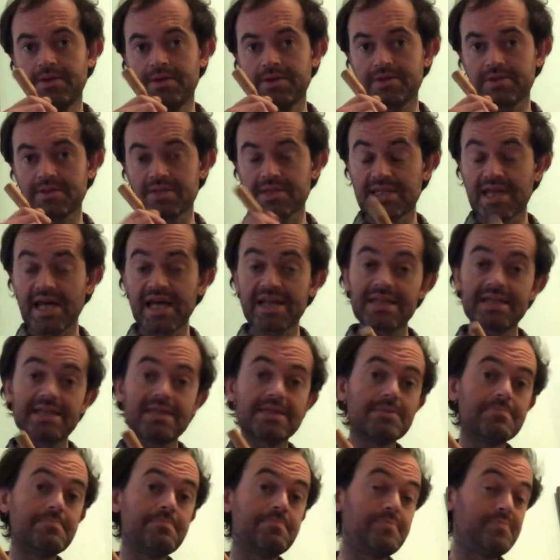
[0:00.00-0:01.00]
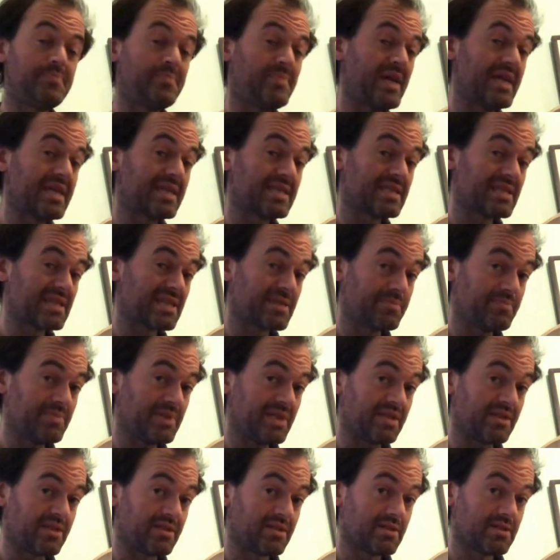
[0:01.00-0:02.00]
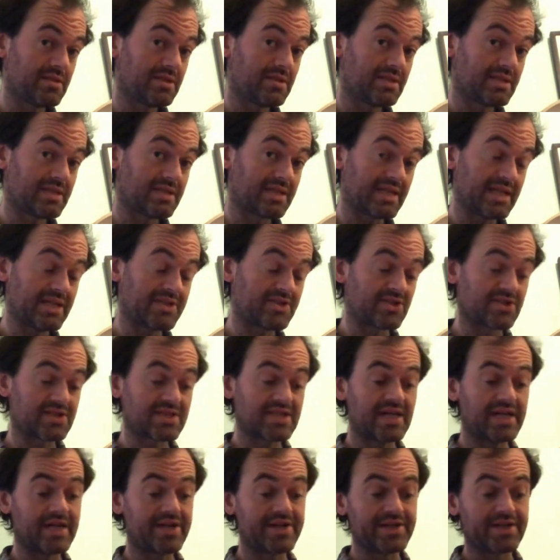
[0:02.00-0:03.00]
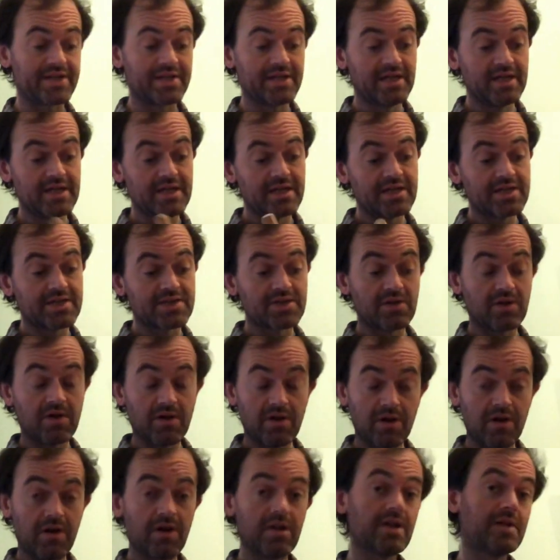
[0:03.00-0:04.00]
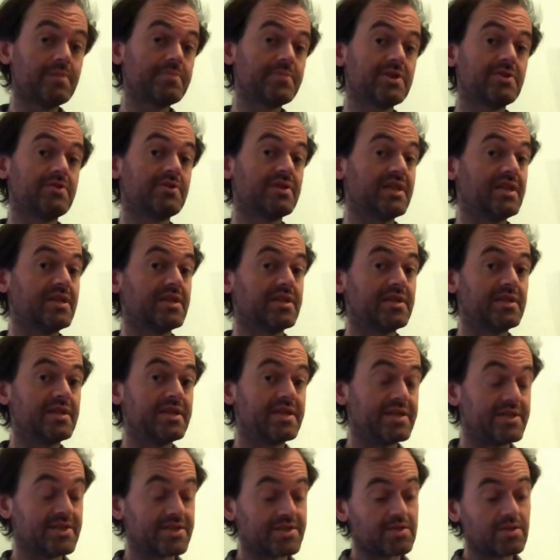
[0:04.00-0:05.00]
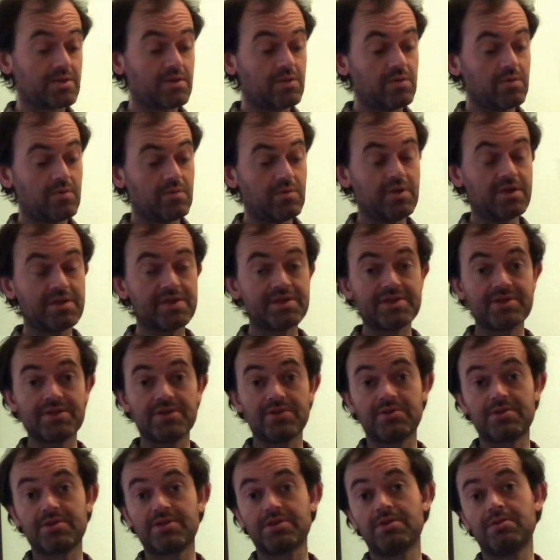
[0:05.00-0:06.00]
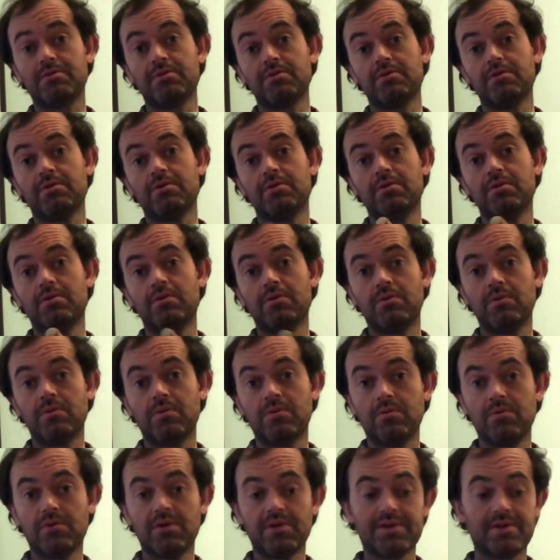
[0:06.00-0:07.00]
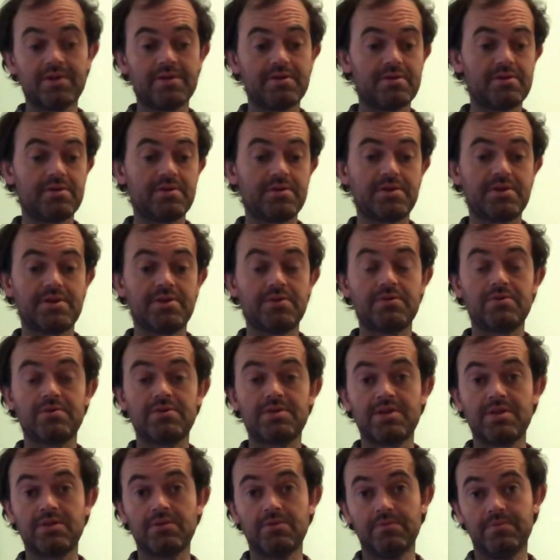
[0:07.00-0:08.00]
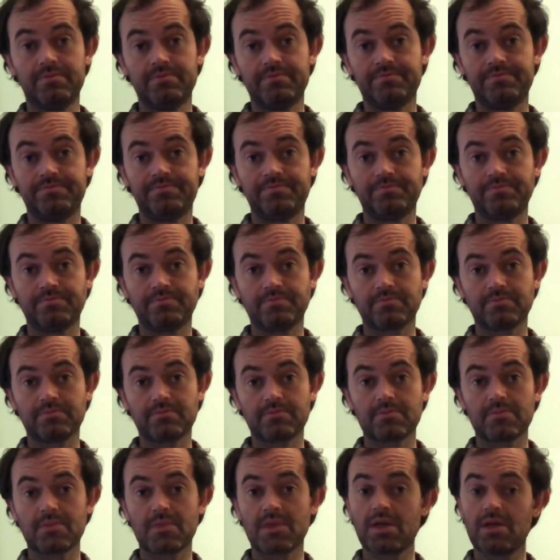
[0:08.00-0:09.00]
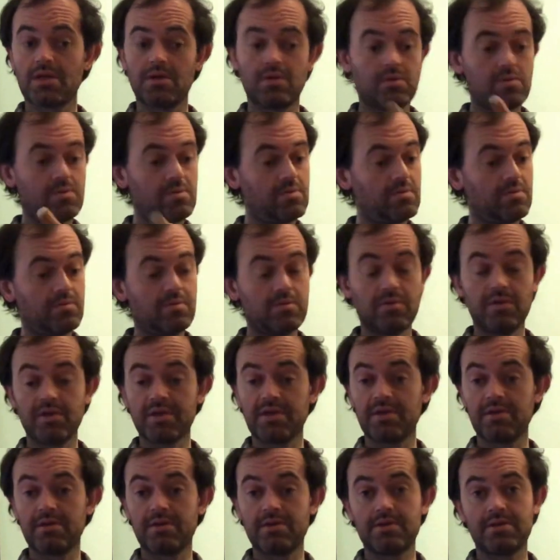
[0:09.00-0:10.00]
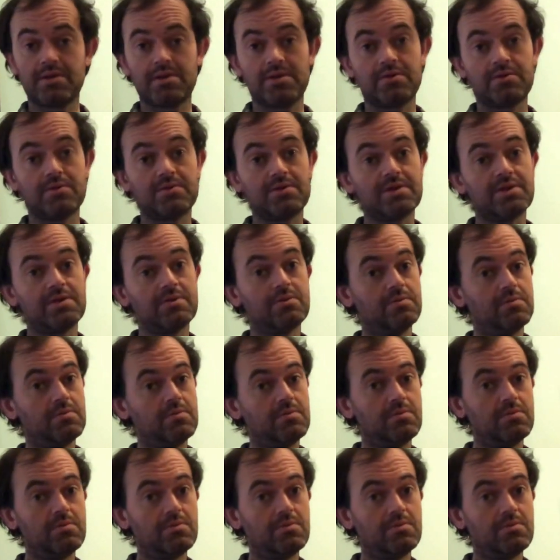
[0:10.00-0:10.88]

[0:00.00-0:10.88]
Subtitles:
So that is a basic beat to get you started. So all I'm doing here is 1, 2, 2, 1, 2, 2, 1, 2, 2,